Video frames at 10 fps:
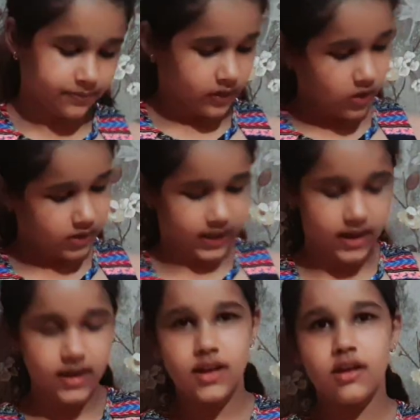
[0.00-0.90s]

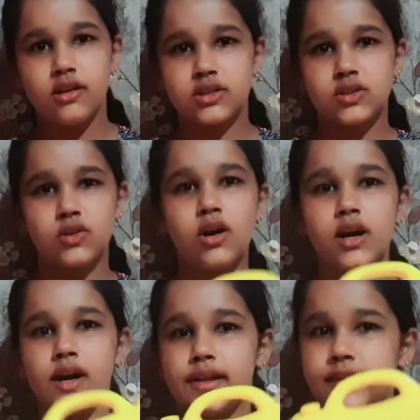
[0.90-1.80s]
Okay, so
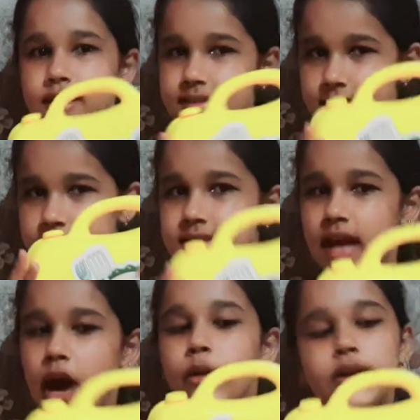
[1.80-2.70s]
this is
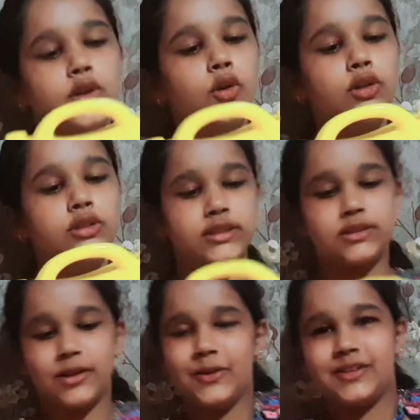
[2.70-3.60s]
how it looks. It
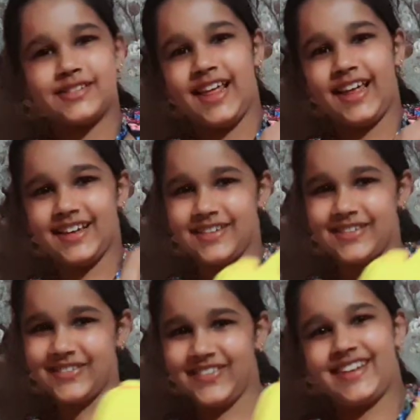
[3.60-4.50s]
looks like a
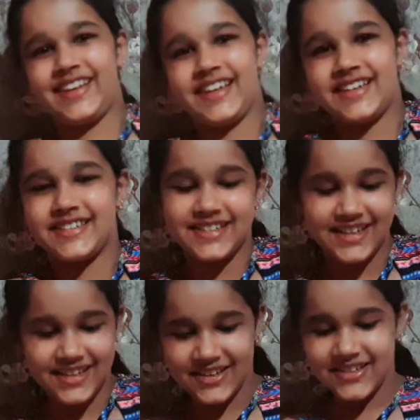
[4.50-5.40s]
suitcase.
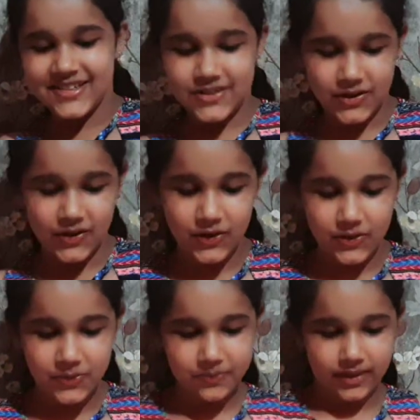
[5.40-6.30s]

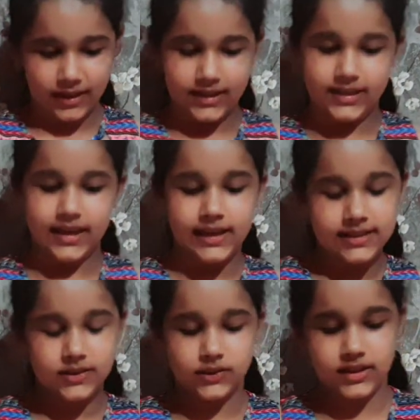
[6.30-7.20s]
So yes,
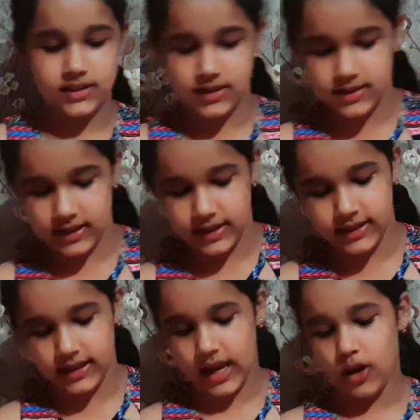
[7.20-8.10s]
so this is in
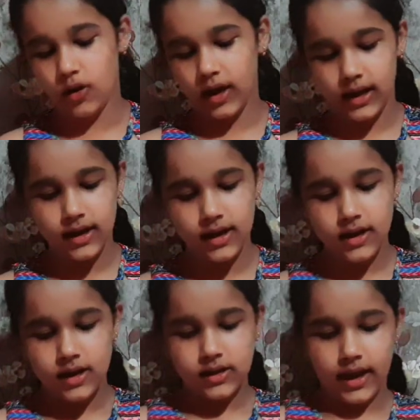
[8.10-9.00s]
yellow color
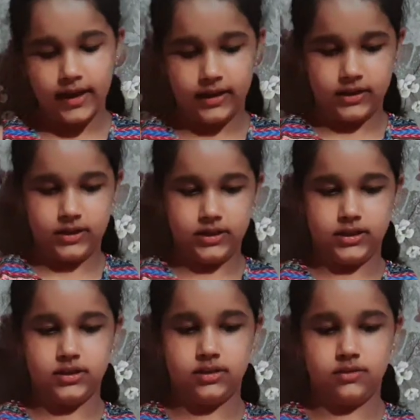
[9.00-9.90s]
and
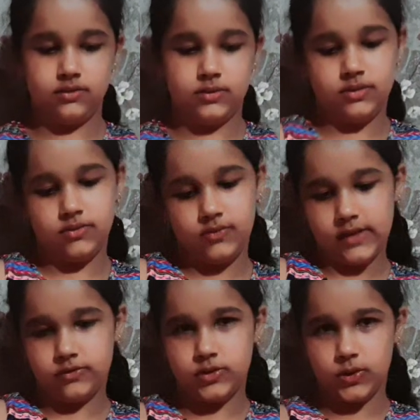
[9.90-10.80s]
here we
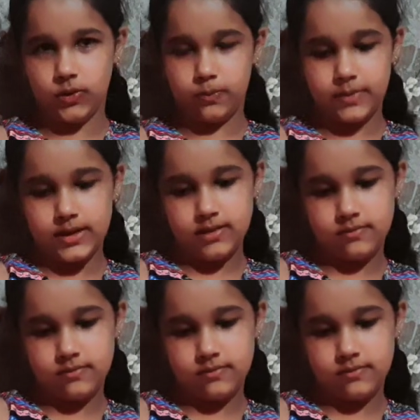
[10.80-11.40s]
have to open.